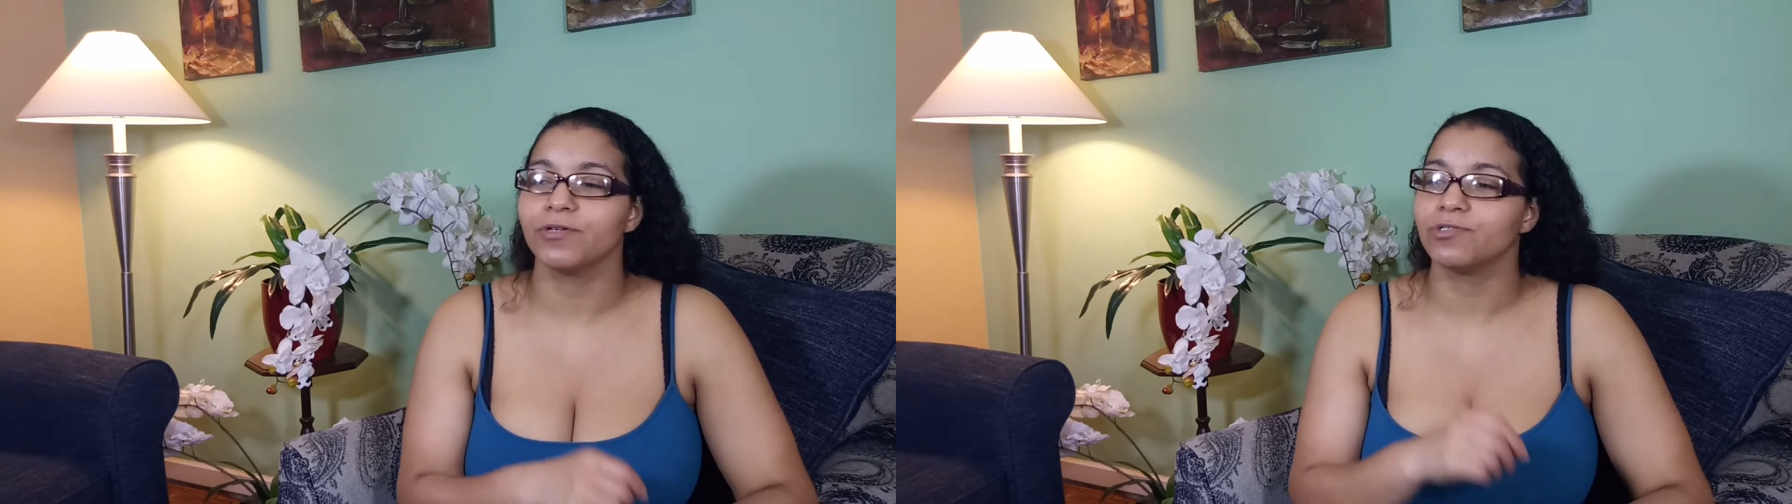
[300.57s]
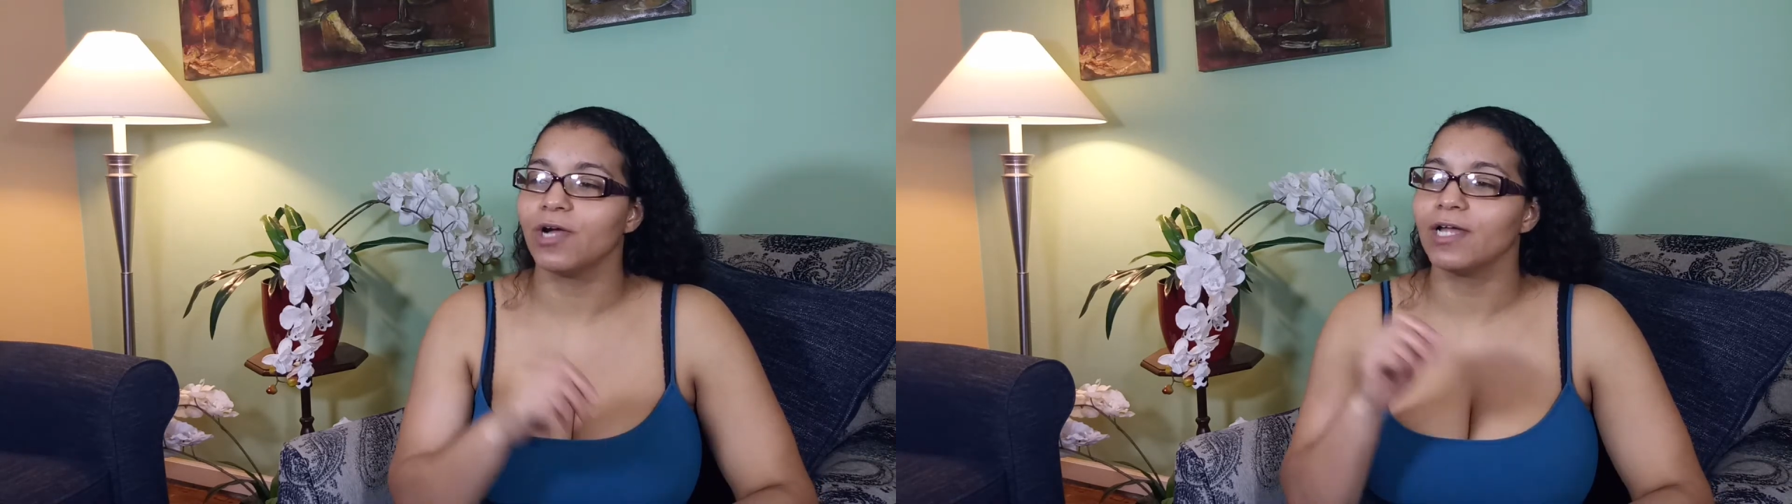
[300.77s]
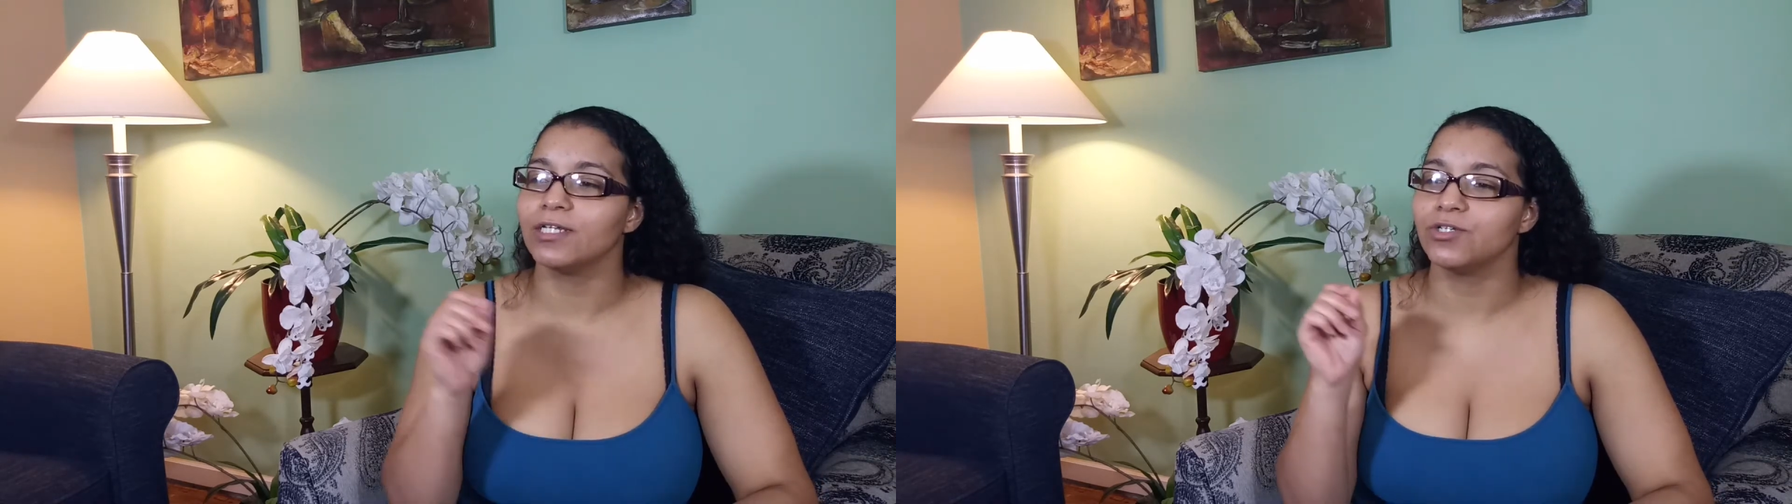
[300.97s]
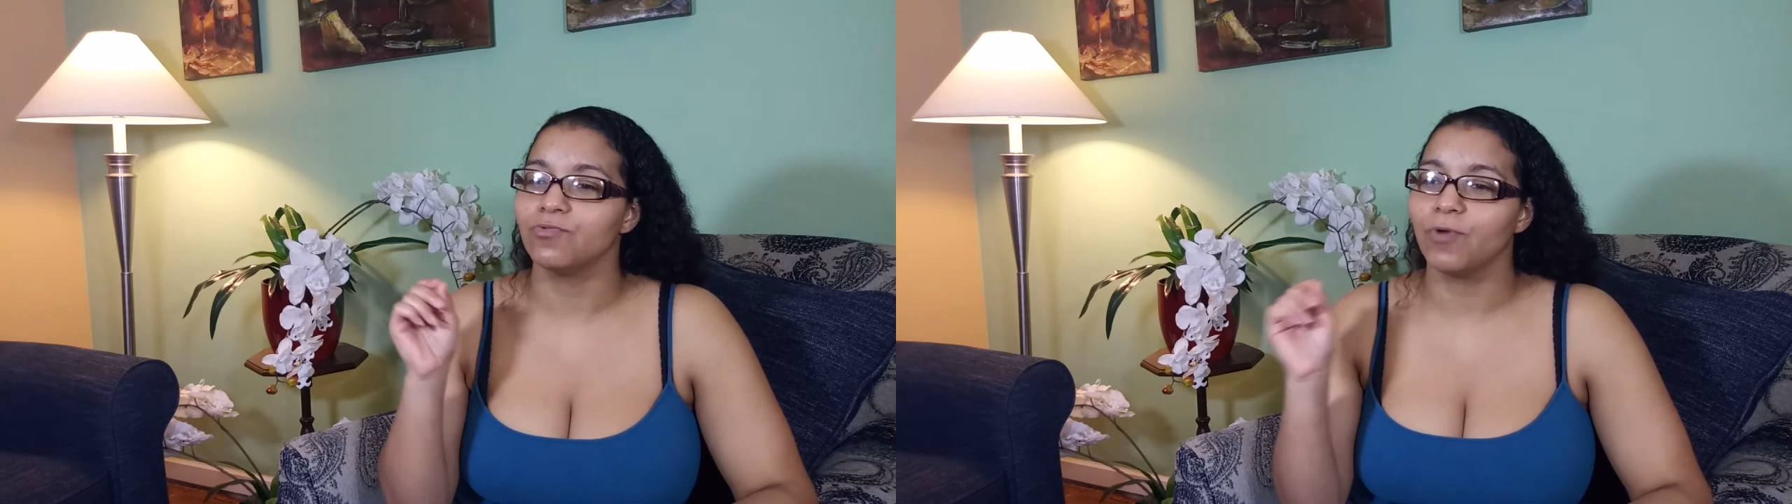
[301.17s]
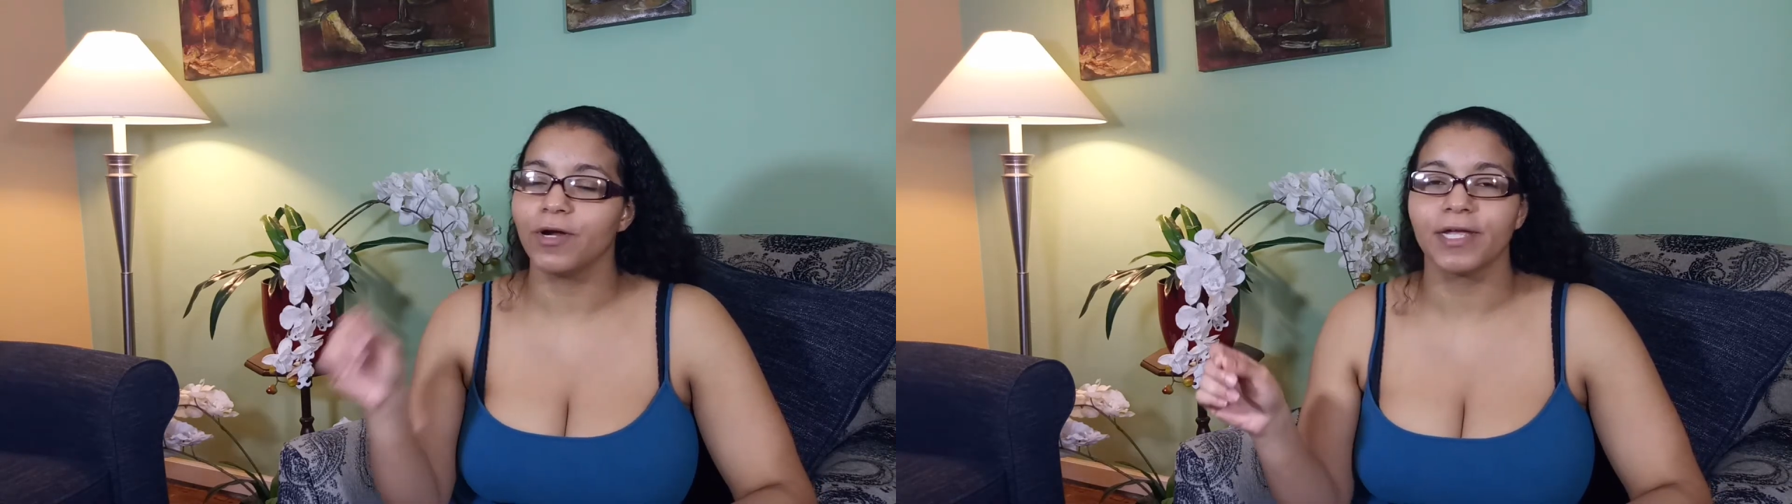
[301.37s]
tried to do
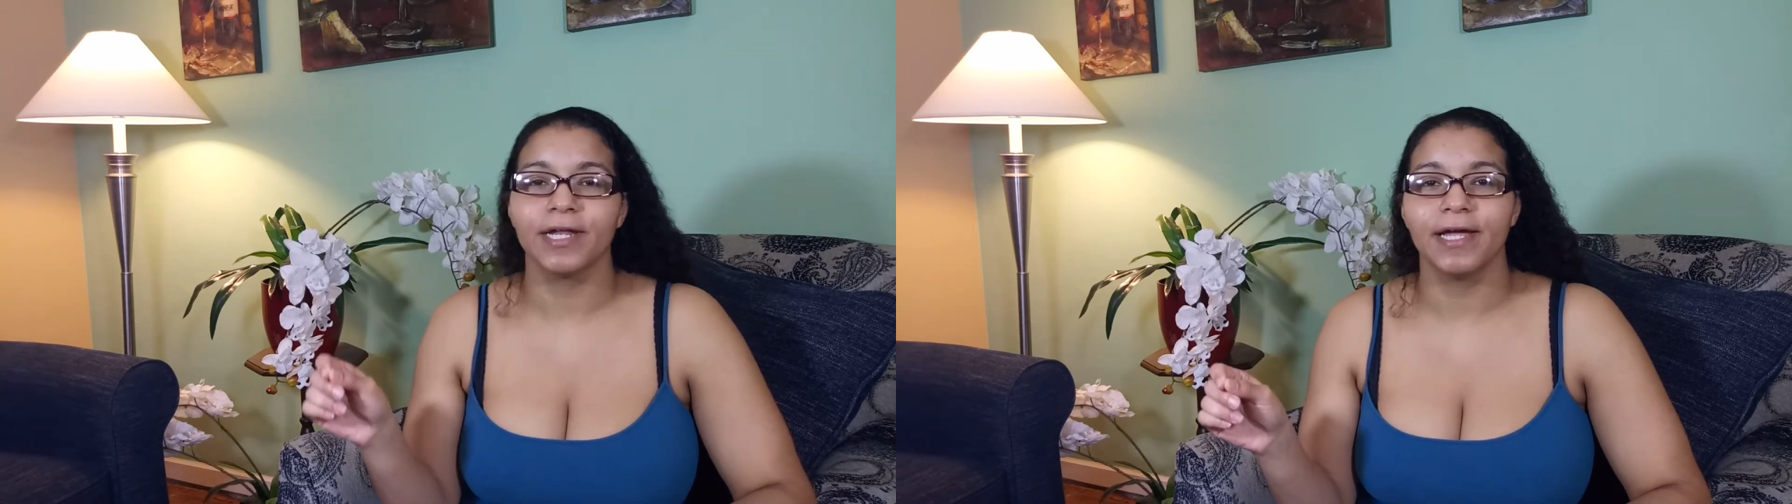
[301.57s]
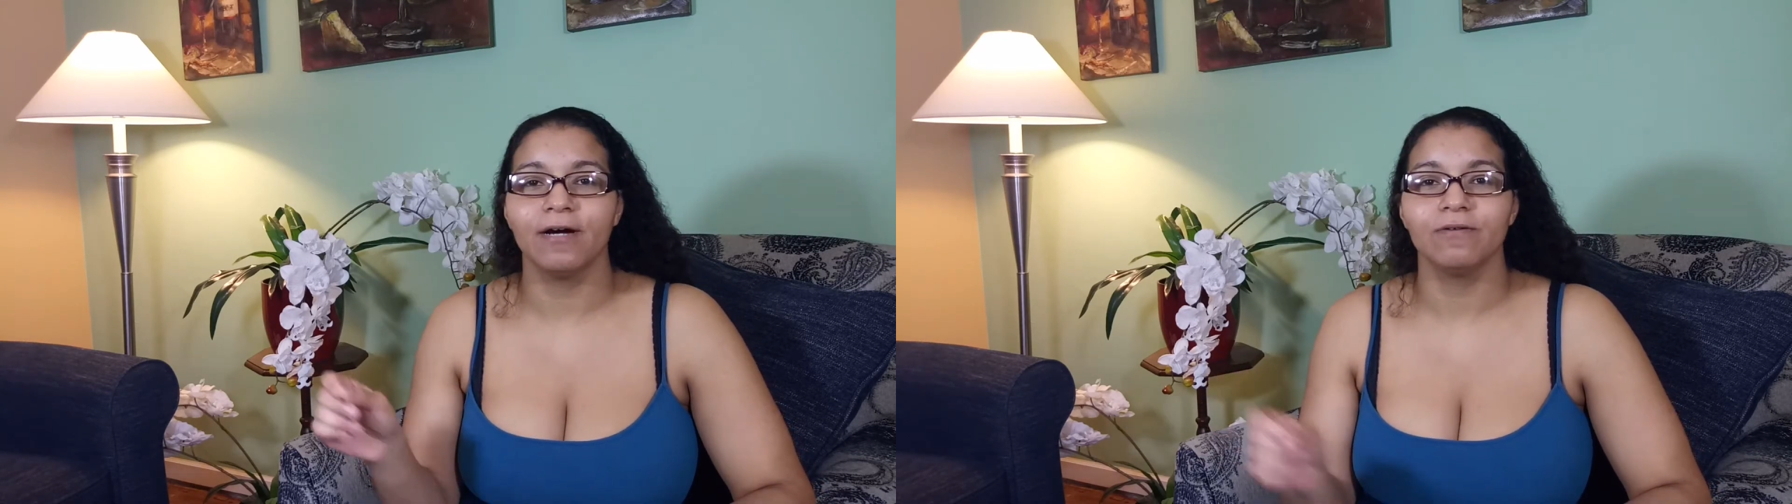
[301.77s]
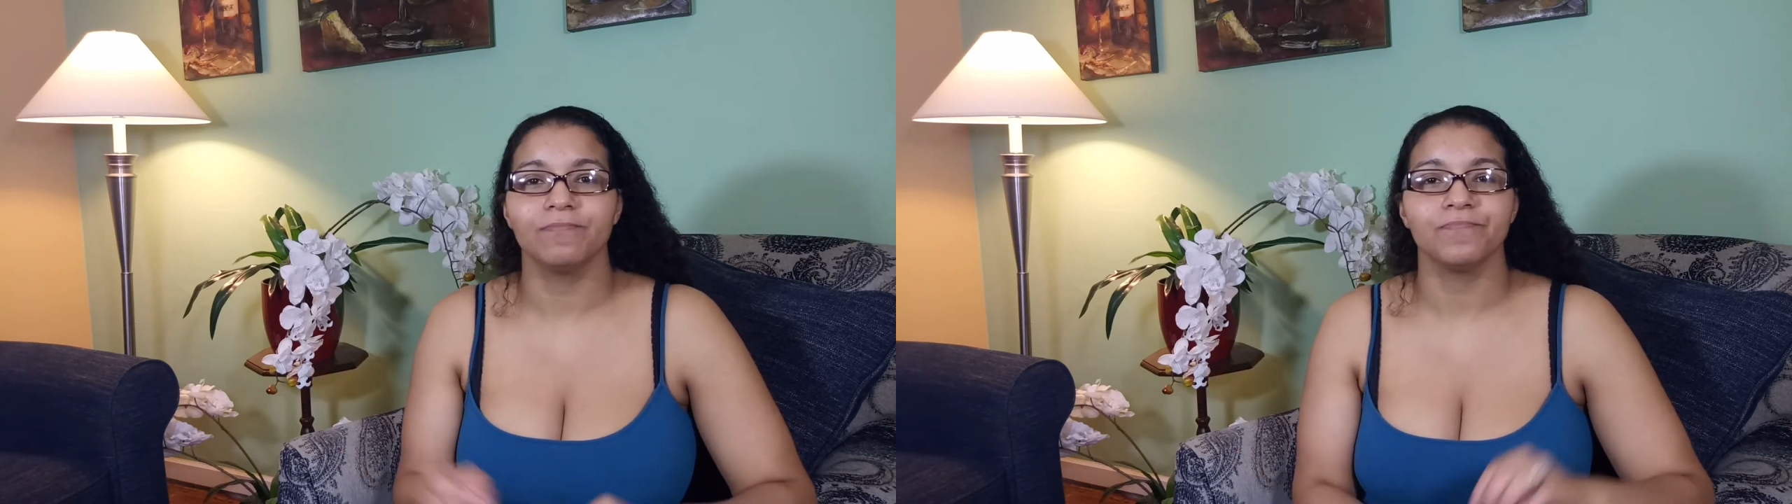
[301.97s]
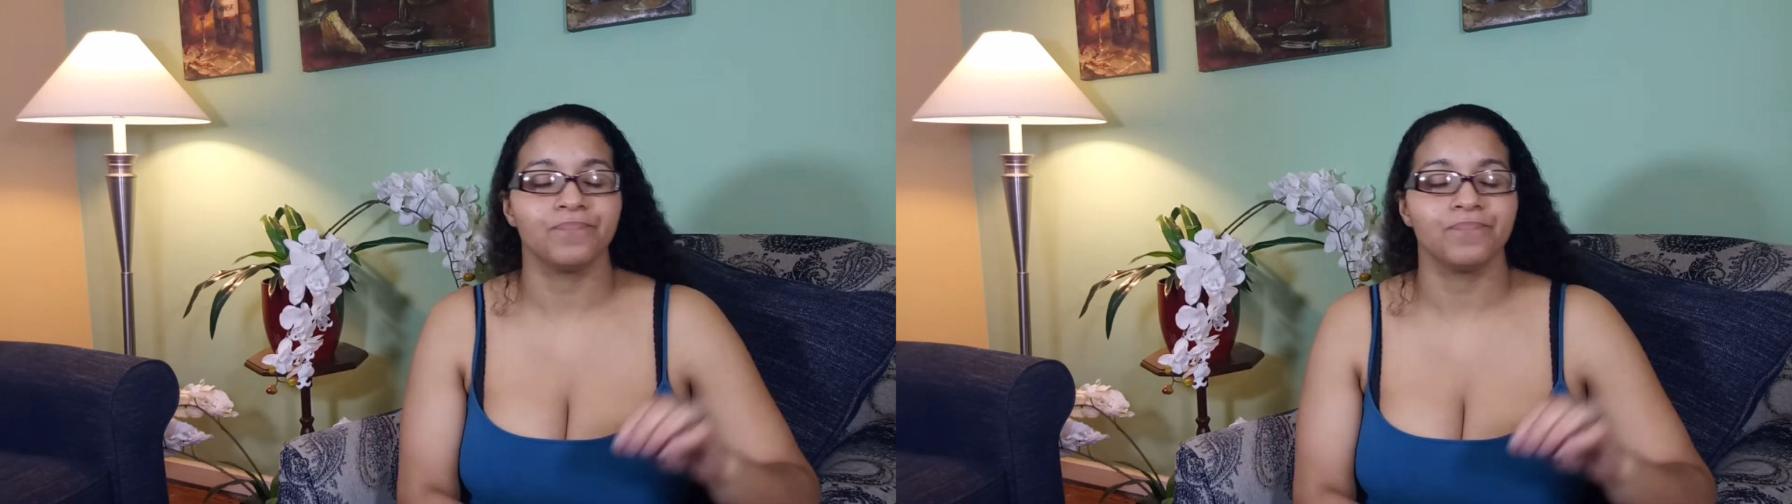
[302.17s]
working out